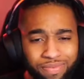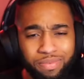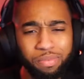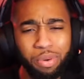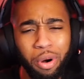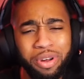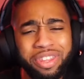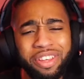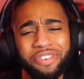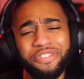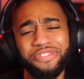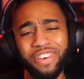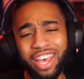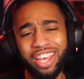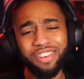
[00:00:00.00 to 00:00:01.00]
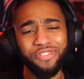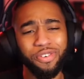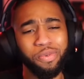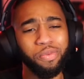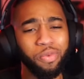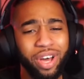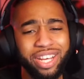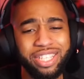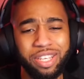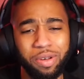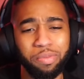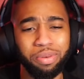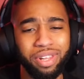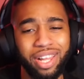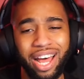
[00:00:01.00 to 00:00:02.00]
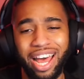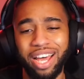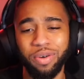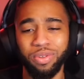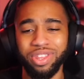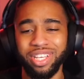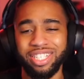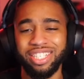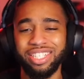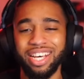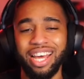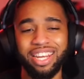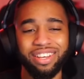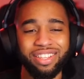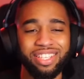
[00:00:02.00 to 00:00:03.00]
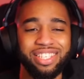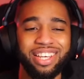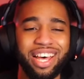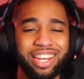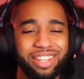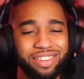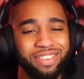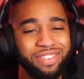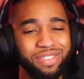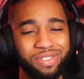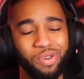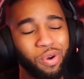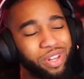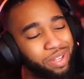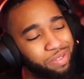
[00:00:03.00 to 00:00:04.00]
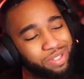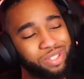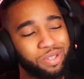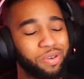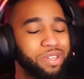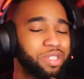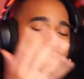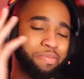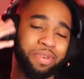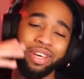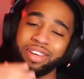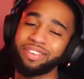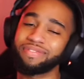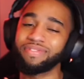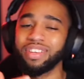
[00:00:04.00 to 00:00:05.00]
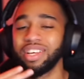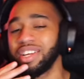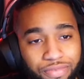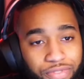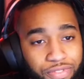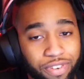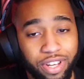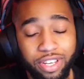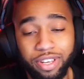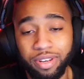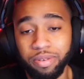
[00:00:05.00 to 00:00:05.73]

bro, and the fade from white to black with the shining on the side of the correlate with swords, man. Fucking